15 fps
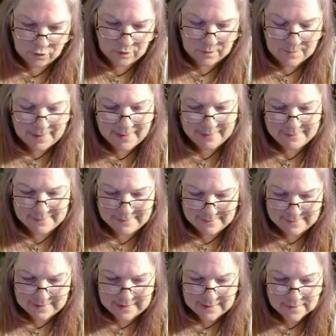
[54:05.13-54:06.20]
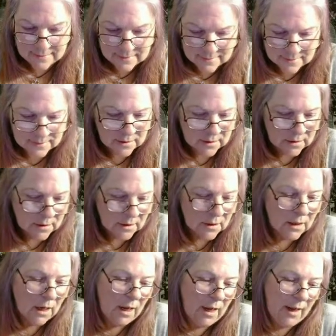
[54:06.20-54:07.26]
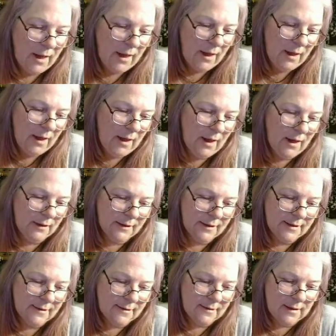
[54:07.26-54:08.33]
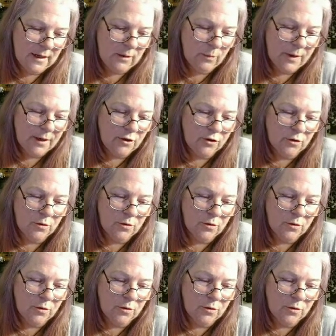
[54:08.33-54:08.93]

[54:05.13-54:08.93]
Joni as well on Mystery Behind the Scenes.